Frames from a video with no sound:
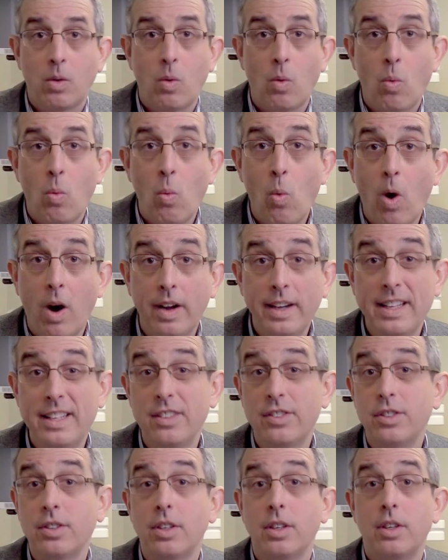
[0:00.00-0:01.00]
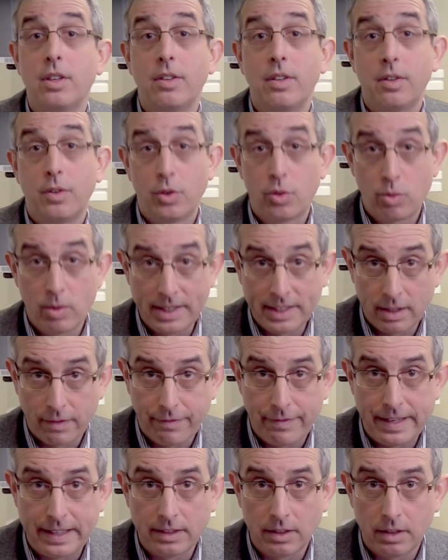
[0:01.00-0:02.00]
One is trigger
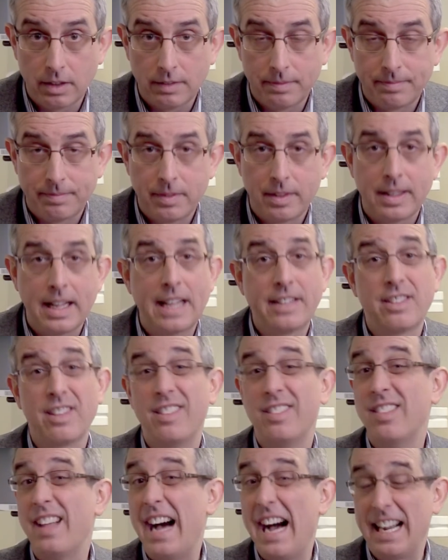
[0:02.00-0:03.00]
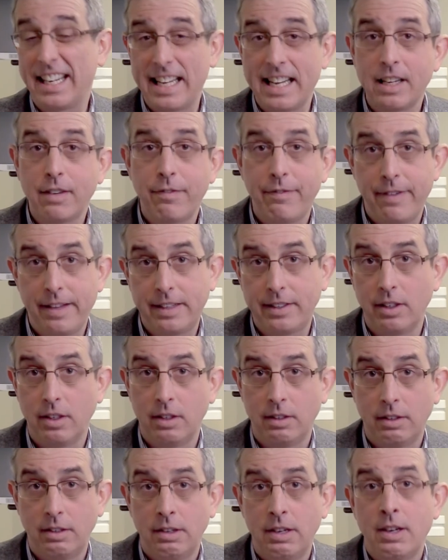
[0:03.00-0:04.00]
finger. That's a locking
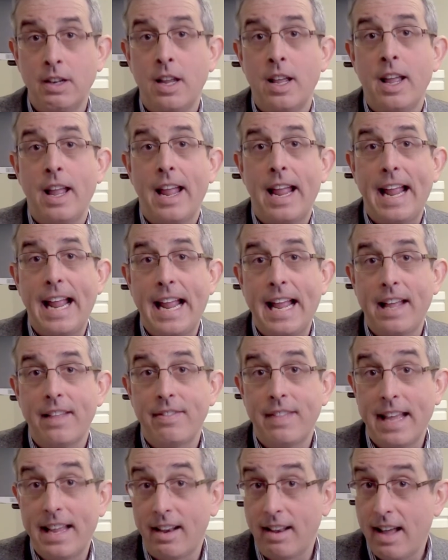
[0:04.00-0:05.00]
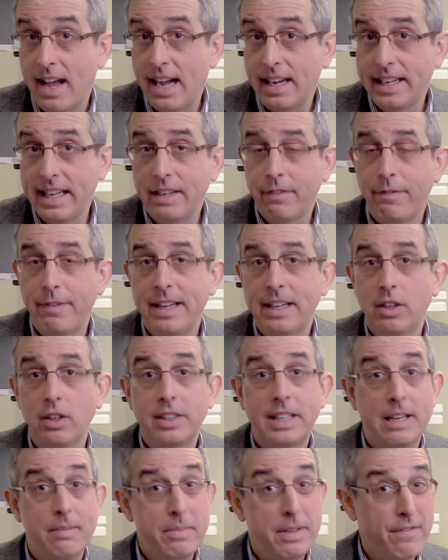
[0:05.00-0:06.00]
finger. And that locking finger
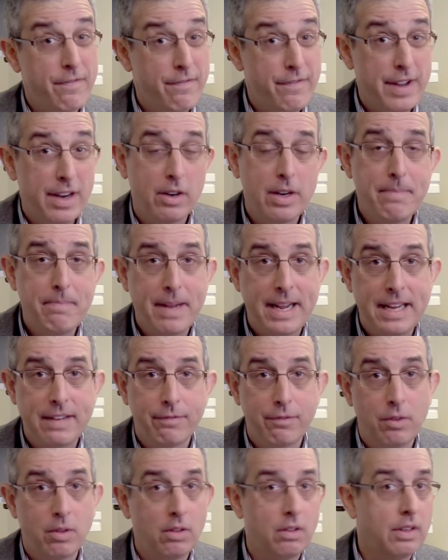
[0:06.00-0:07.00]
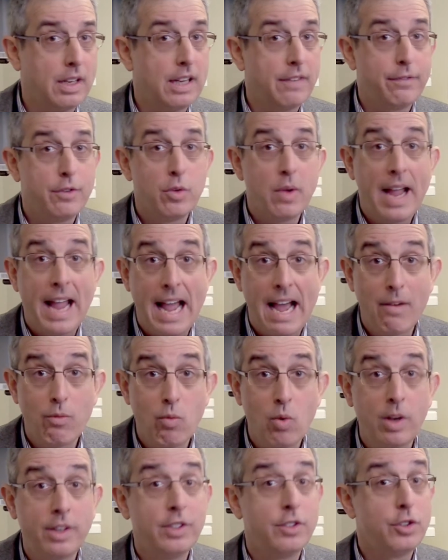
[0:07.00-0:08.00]
can be very painful. If you have
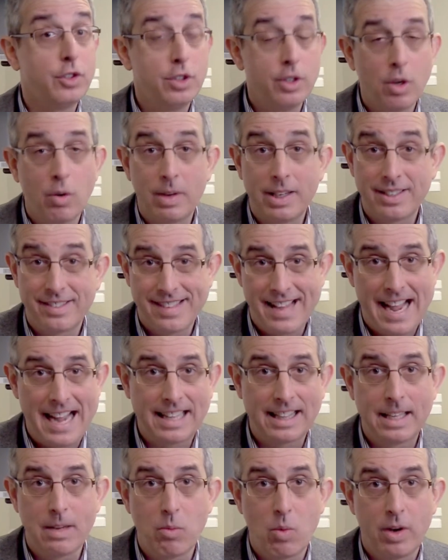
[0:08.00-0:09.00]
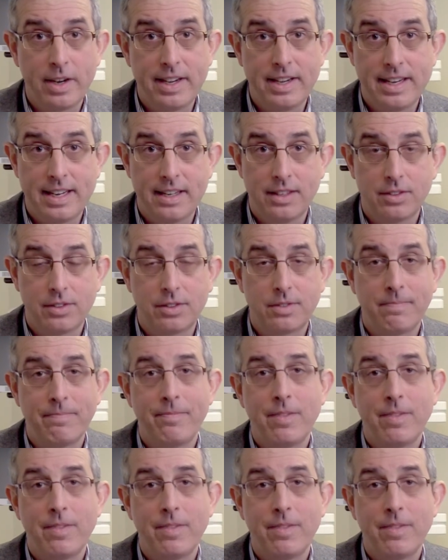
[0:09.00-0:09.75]
one, you know exactly what it is.